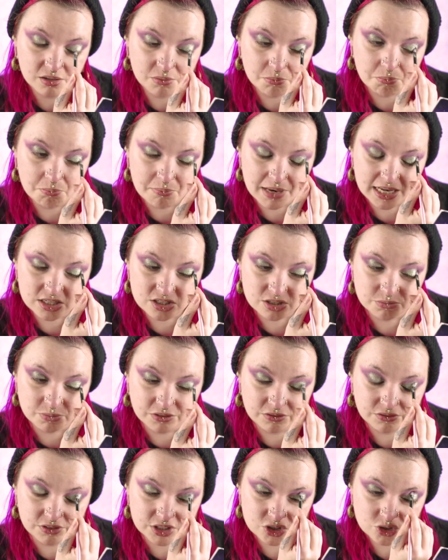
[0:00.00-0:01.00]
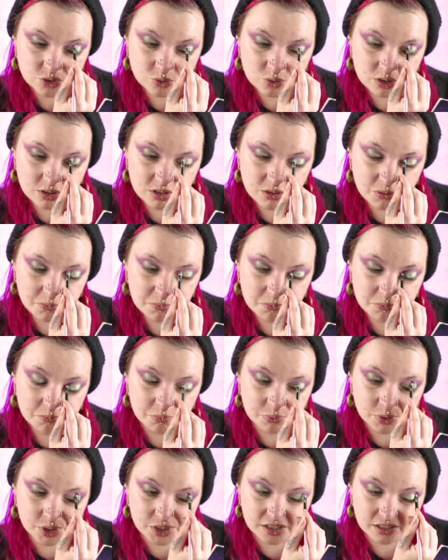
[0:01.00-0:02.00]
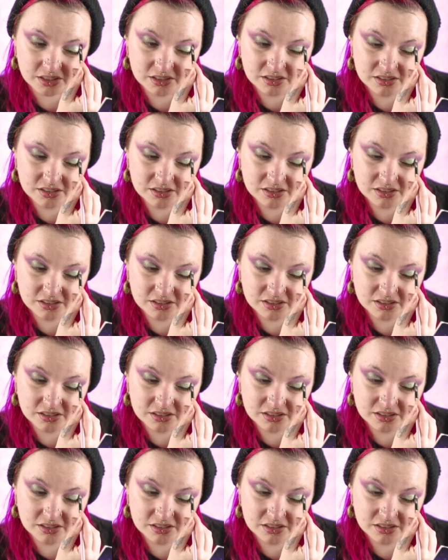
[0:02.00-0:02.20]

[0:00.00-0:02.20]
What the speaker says: meant to be visual, but,